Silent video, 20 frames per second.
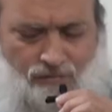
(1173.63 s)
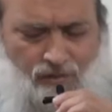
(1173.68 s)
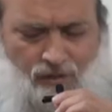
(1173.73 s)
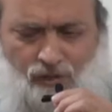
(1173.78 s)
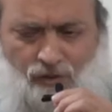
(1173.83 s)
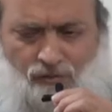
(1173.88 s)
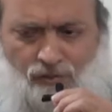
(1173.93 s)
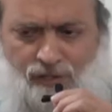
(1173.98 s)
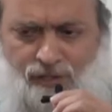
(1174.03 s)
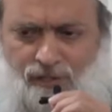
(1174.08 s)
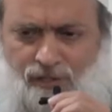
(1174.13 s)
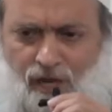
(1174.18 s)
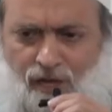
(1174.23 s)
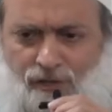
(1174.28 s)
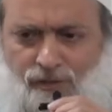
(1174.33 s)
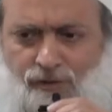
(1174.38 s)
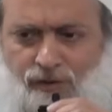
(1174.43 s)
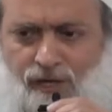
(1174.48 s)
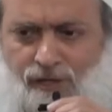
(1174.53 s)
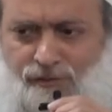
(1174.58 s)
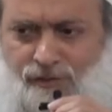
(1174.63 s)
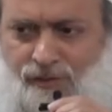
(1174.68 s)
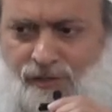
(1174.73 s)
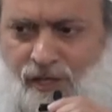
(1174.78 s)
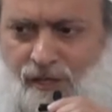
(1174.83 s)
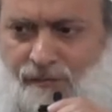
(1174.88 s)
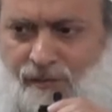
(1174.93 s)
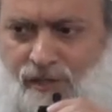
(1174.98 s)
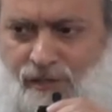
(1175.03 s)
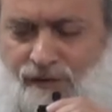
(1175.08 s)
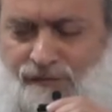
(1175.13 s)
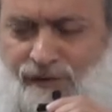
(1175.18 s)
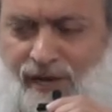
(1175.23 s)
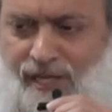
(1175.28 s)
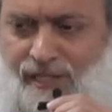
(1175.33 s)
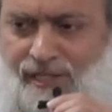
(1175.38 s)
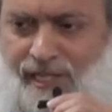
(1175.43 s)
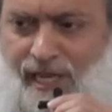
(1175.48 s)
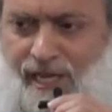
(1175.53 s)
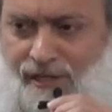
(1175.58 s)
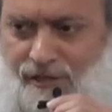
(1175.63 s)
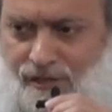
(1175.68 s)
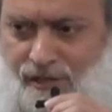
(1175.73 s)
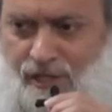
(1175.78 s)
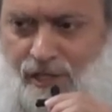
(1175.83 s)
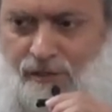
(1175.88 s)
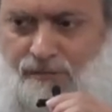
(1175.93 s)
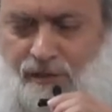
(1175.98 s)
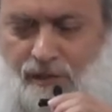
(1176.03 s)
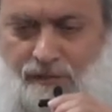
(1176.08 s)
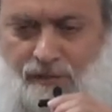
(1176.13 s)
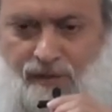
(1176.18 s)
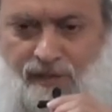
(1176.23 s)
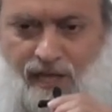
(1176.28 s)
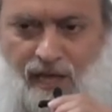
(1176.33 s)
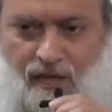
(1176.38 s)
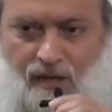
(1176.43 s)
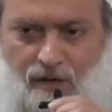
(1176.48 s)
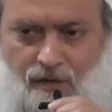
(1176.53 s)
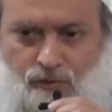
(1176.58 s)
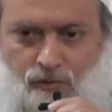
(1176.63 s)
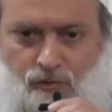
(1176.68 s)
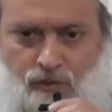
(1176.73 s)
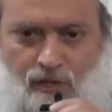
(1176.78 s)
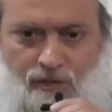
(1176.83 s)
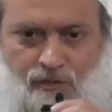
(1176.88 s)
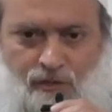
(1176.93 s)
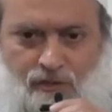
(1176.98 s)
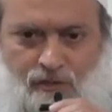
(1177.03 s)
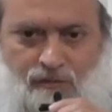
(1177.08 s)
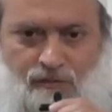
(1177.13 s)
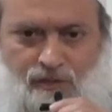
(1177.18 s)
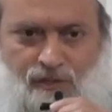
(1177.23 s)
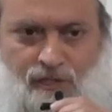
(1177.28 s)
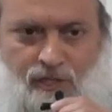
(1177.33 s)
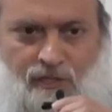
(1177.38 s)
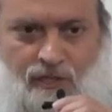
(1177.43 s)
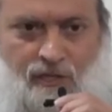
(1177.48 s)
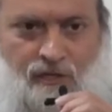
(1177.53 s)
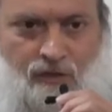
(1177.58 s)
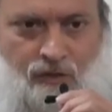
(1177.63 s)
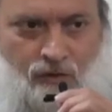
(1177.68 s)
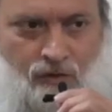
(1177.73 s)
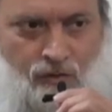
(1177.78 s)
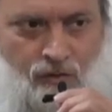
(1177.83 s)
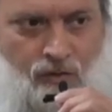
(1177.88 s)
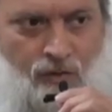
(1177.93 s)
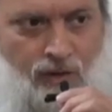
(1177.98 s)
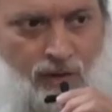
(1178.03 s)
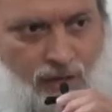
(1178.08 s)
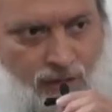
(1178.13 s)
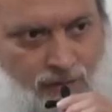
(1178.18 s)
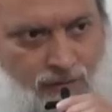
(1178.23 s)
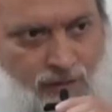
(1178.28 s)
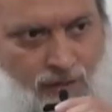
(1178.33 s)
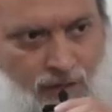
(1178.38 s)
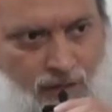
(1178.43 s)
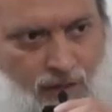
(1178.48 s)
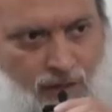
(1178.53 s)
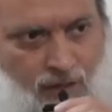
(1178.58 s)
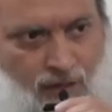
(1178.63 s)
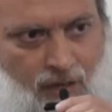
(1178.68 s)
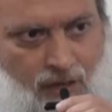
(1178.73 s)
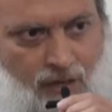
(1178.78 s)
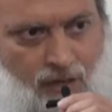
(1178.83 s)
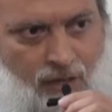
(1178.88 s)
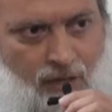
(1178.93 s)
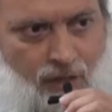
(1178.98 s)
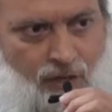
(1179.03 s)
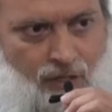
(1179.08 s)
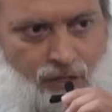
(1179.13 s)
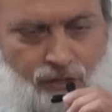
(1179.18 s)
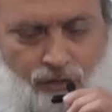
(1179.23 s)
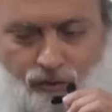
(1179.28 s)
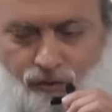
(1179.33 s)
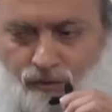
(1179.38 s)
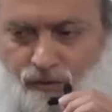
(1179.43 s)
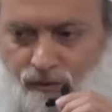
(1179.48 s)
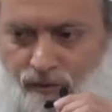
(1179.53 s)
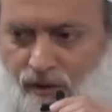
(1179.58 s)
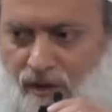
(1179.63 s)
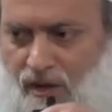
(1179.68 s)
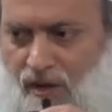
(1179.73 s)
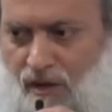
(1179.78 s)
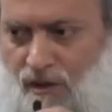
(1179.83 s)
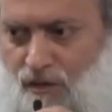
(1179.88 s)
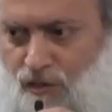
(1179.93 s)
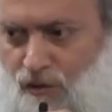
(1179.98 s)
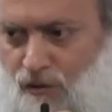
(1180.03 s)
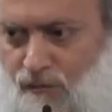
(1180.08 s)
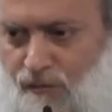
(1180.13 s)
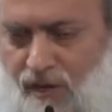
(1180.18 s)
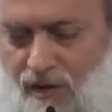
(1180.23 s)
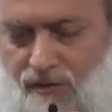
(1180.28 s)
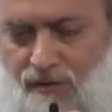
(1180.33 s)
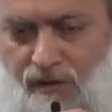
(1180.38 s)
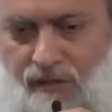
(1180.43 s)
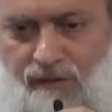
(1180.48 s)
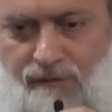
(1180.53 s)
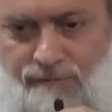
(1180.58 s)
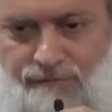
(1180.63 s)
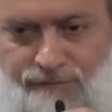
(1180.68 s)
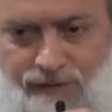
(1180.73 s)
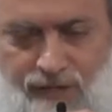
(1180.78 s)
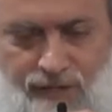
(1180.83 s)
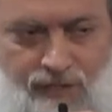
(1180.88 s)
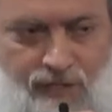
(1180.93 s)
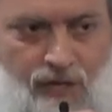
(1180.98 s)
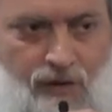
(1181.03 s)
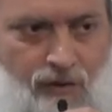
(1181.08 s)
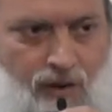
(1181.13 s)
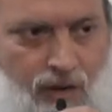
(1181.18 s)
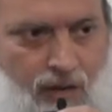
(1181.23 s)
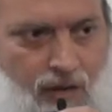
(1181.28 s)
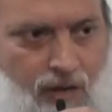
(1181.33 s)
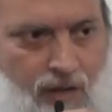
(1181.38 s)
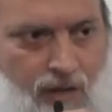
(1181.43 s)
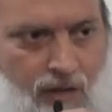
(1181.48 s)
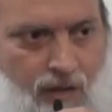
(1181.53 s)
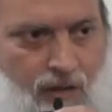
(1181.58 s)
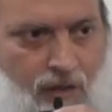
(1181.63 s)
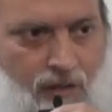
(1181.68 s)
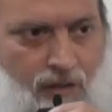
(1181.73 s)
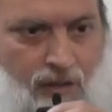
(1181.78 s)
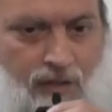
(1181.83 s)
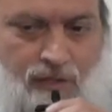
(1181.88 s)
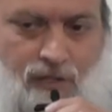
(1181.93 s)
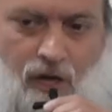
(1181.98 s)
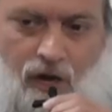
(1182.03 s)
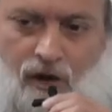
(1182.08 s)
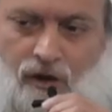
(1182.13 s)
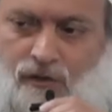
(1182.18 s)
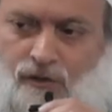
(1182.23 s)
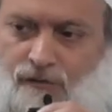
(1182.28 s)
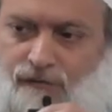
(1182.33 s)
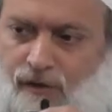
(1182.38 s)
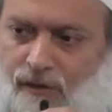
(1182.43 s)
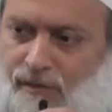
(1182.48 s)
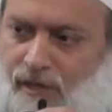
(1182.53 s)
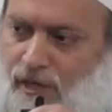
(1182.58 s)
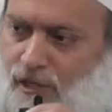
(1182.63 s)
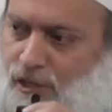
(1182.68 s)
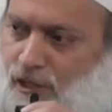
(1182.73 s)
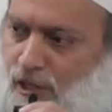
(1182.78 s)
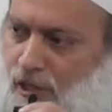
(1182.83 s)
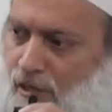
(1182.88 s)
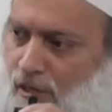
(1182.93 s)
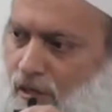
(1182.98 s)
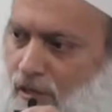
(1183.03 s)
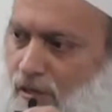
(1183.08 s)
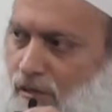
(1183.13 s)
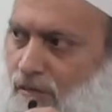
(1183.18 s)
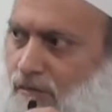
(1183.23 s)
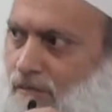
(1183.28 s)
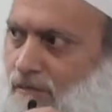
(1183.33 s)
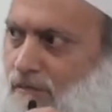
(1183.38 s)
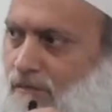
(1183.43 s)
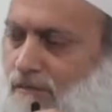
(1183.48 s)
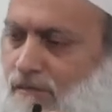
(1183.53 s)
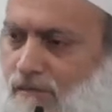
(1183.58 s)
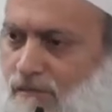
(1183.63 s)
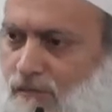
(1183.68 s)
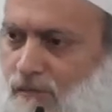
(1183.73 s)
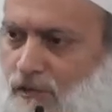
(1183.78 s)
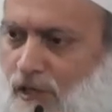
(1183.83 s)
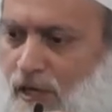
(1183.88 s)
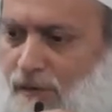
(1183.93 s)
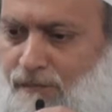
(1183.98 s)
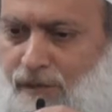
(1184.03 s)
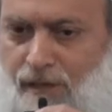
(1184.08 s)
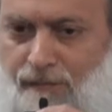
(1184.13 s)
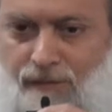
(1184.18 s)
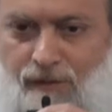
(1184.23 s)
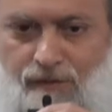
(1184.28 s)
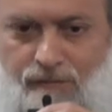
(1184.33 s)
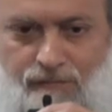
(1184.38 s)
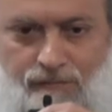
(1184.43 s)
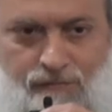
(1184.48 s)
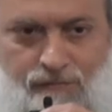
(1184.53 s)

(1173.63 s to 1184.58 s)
Which is also interesting because if I say to these people that Rasulullah is Shadid al-Quwa and he is Dhu Mirratin Fastawa, then they say, oh, you've committed shirk. Same people.